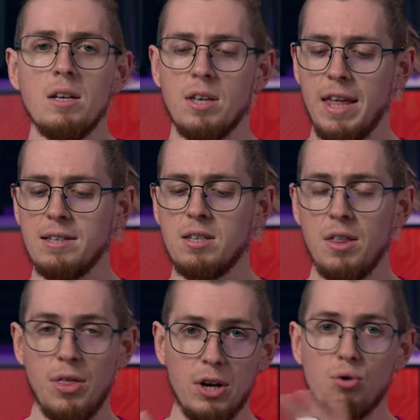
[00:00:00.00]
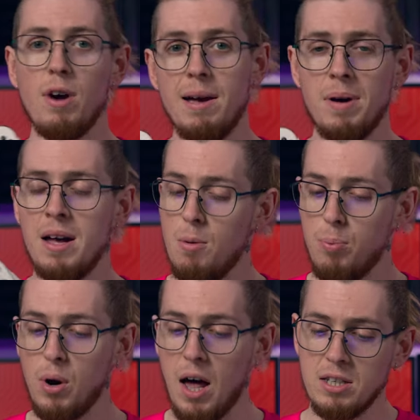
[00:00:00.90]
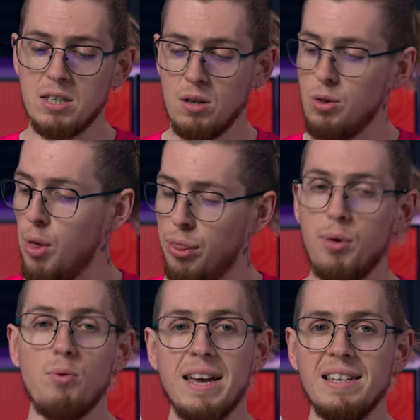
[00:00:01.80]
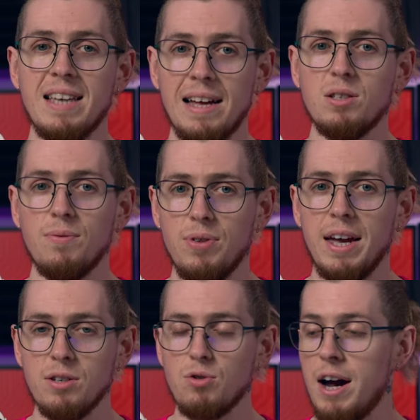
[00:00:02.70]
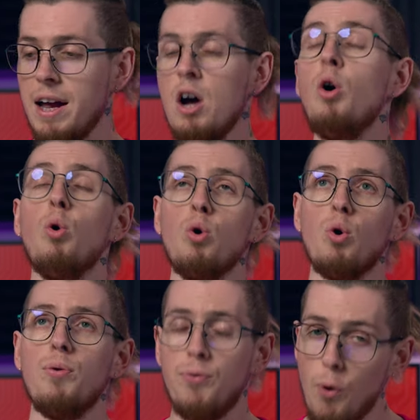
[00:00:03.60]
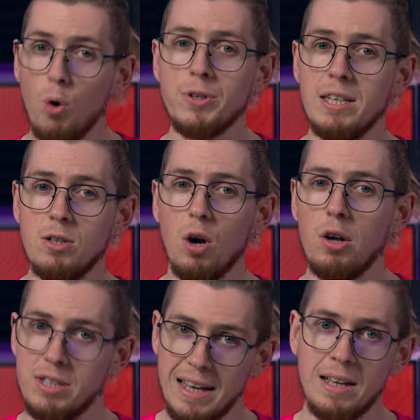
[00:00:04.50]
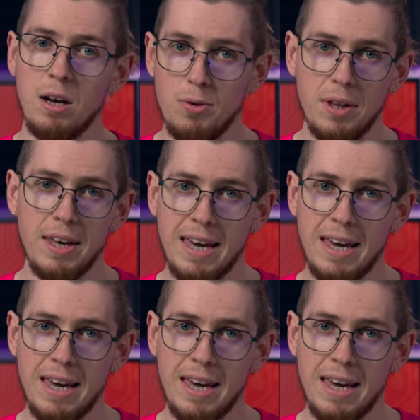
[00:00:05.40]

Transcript: So that's the grip plus the three sets of things, right? Or $40 including the